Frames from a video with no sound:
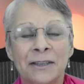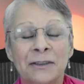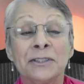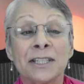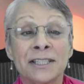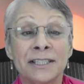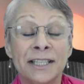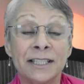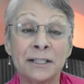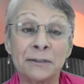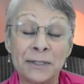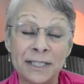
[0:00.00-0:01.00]
You just need
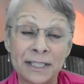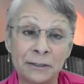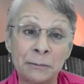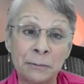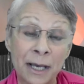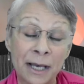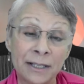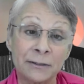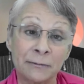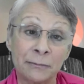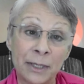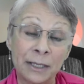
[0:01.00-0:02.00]
a critical
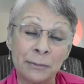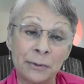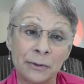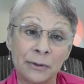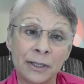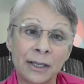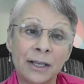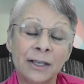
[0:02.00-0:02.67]
mass of people.